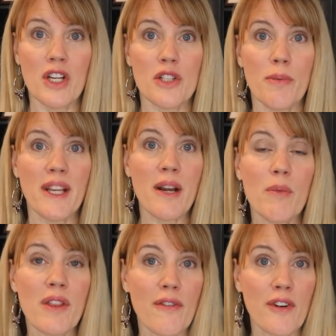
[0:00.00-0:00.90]
To begin
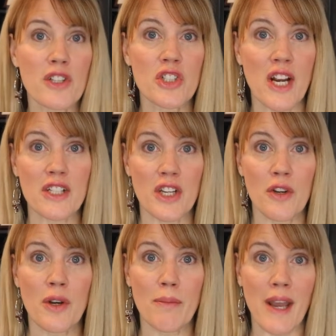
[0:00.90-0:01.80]
with, the first change that you
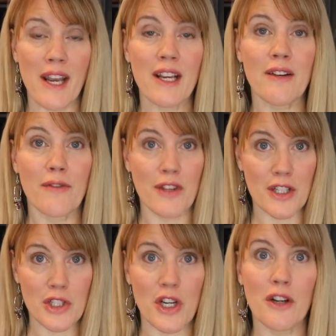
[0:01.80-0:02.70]
can make for
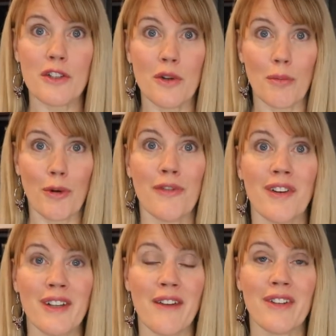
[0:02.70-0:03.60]
this year to improve
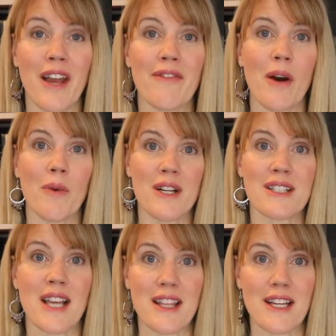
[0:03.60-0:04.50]
your love life, I want to
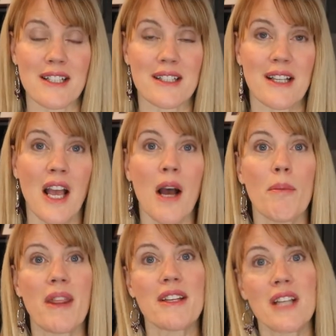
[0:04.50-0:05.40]
say this.
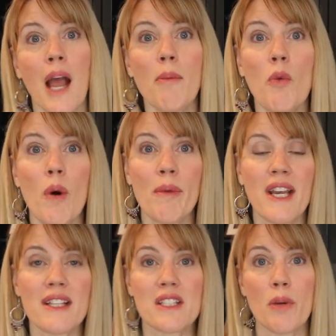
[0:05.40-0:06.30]
By the time a woman
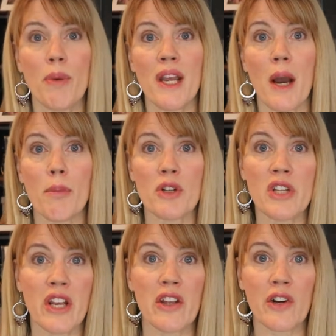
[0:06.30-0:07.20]
gets to be a
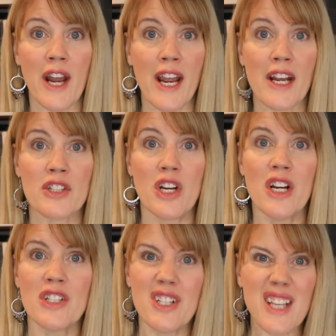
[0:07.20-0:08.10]
particular age,
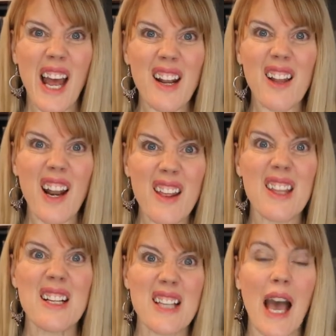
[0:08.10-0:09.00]
she's had a lot of
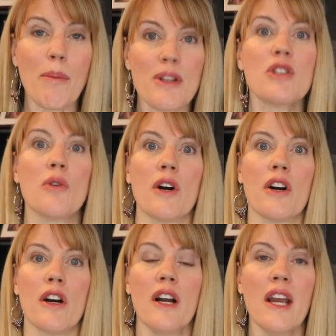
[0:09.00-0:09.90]
things happen to
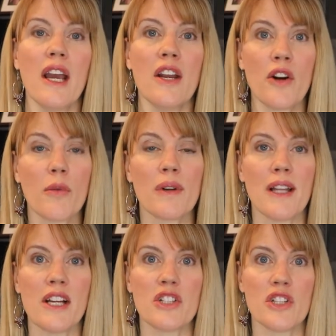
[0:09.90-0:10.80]
her in her
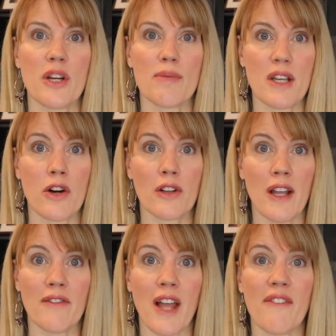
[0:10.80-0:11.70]
relationships and her
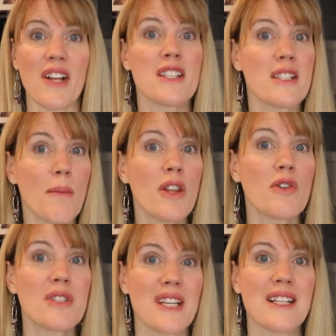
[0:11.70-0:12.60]
love life, and some of
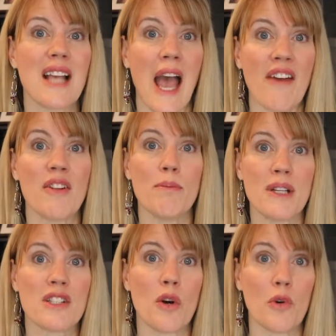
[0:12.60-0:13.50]
those things haven't
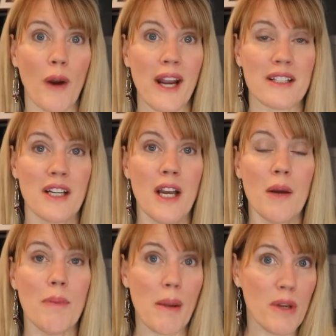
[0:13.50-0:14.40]
been so great.
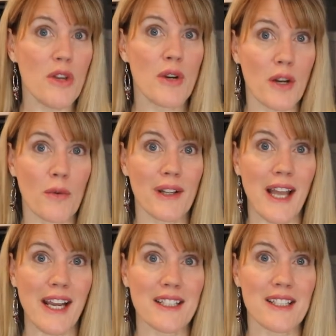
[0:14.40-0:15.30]
Maybe you can
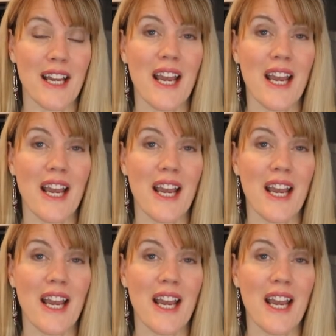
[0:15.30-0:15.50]
relate.